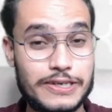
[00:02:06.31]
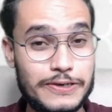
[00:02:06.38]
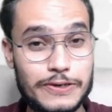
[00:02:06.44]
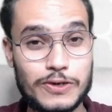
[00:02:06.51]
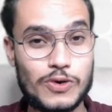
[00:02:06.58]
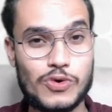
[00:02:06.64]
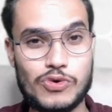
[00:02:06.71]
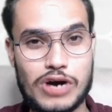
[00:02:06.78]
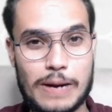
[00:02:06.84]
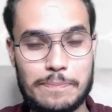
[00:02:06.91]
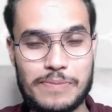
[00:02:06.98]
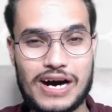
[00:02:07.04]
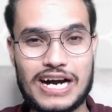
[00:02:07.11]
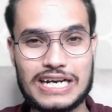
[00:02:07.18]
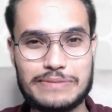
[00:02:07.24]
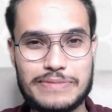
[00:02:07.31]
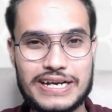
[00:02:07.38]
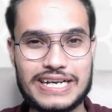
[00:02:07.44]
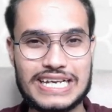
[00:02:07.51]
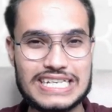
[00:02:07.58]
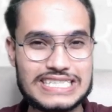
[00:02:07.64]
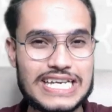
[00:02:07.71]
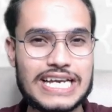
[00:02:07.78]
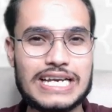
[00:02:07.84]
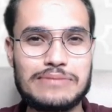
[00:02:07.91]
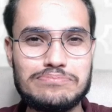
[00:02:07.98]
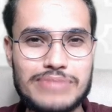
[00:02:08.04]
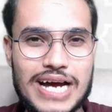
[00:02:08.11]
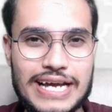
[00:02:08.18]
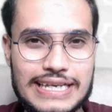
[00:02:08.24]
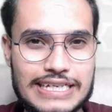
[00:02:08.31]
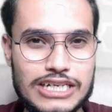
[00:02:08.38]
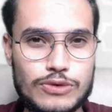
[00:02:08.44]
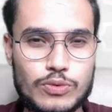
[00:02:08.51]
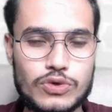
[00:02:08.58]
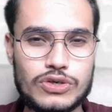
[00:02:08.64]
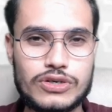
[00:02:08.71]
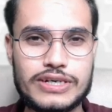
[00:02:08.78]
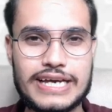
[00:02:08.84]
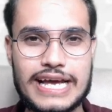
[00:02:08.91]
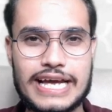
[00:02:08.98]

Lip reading: No, apartment is an American word